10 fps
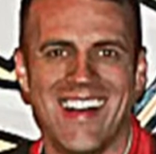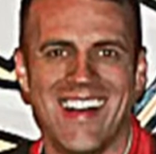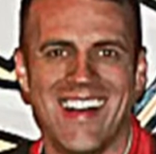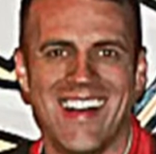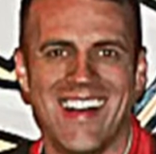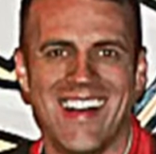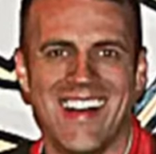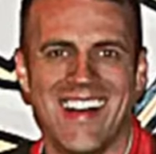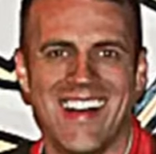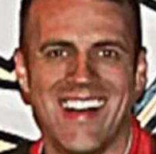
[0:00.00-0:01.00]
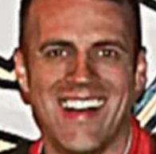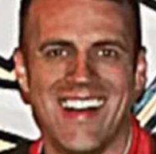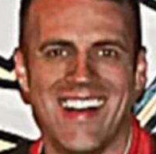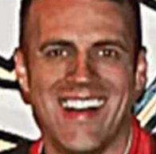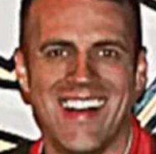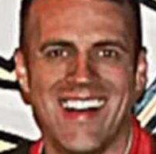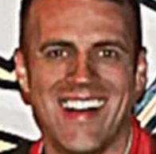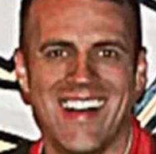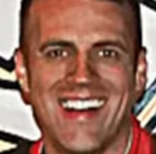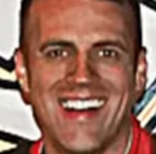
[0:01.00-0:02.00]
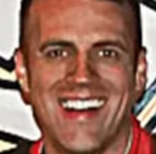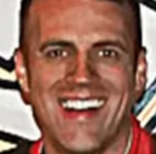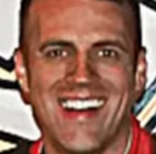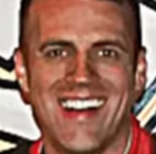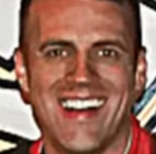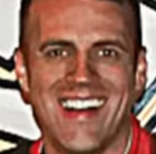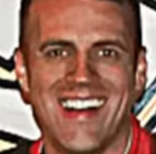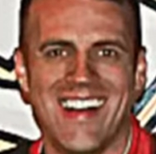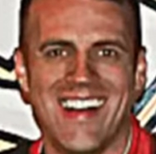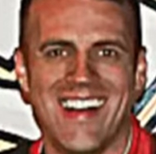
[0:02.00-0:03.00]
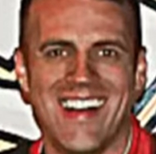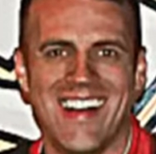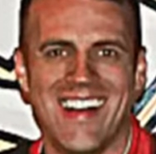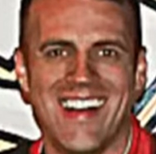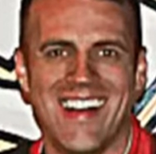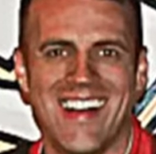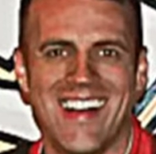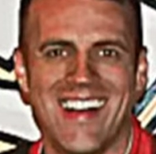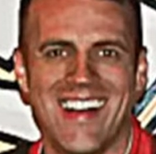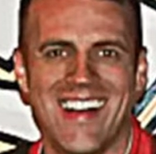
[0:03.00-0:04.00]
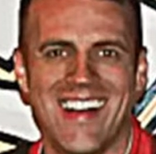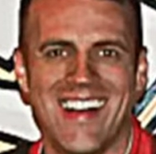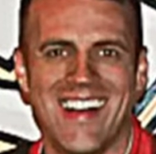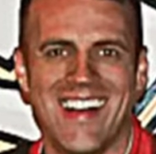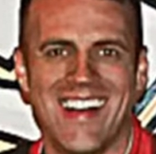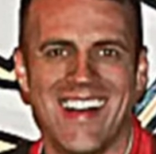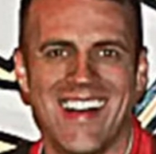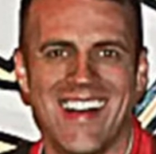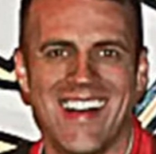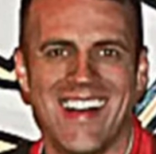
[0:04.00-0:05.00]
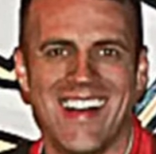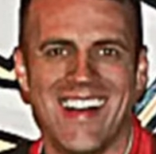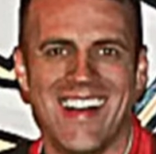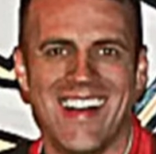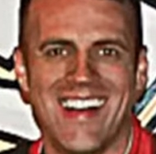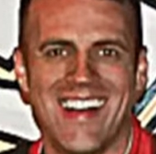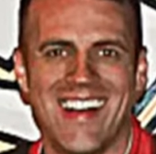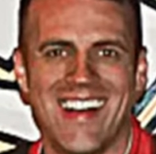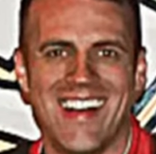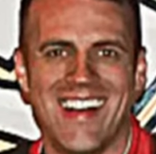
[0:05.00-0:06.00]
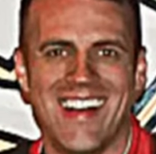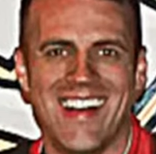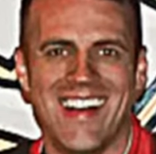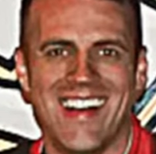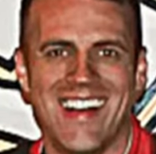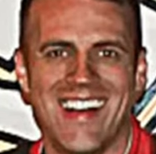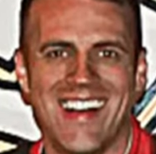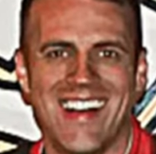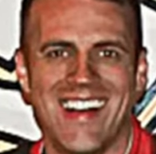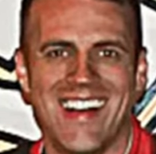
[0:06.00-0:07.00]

The person shown says nothing.